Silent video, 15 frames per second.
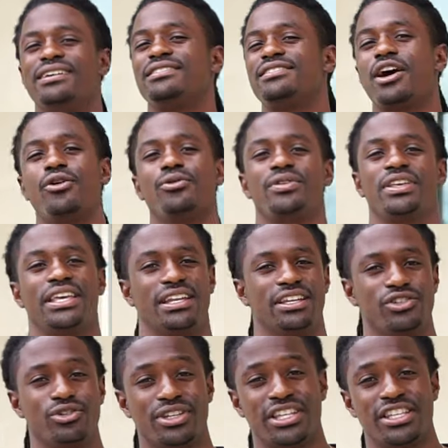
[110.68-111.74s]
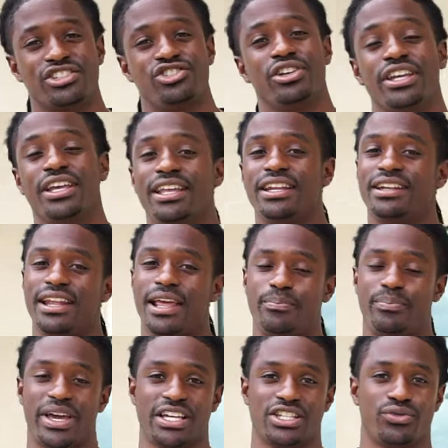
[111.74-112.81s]
don't get it. You can get your internet
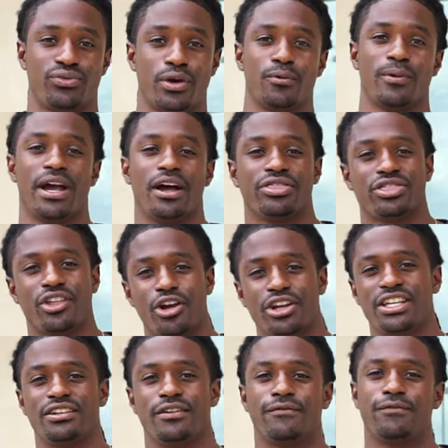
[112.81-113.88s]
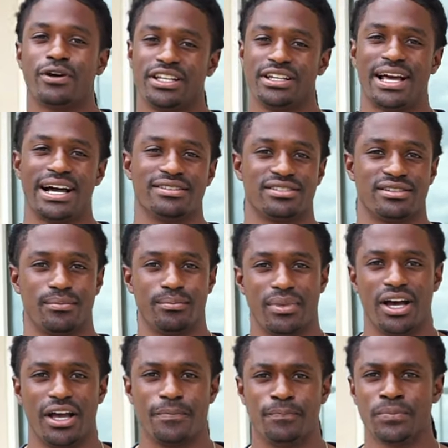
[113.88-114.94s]
package for around thirty to forty dollars a
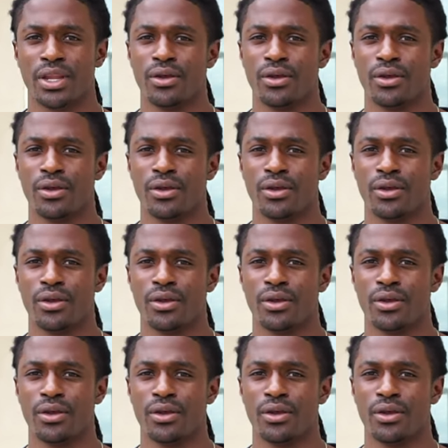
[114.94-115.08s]
month.